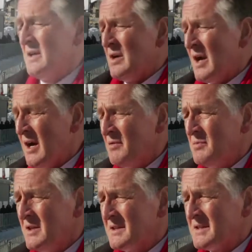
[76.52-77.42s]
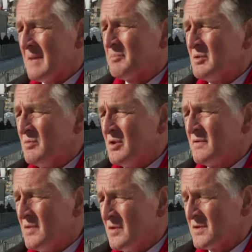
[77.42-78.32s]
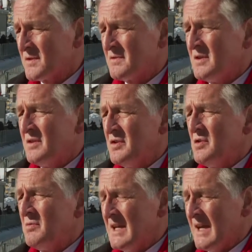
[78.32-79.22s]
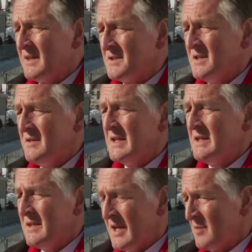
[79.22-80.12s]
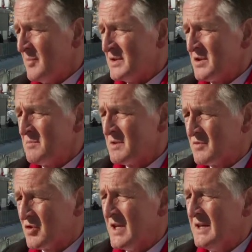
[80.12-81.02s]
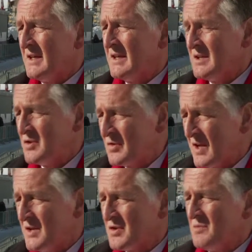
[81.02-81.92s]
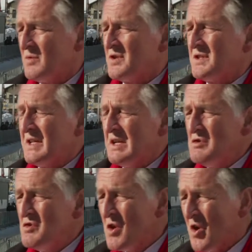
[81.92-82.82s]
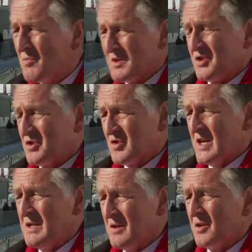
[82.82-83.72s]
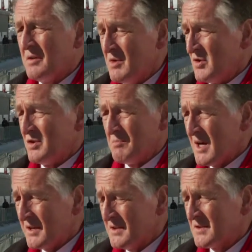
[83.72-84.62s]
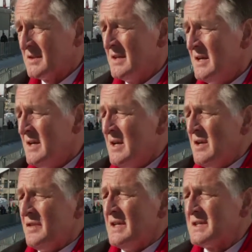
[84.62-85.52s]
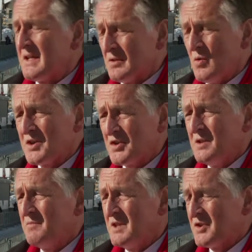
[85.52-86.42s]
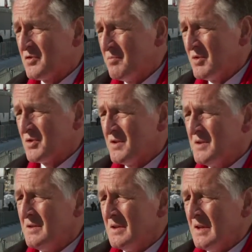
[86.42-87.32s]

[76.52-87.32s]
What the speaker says: How do we adapt the workforce to the new reality? They need help in terms of training and education, which is an enormous strain on emerging markets. There's a question of distribution.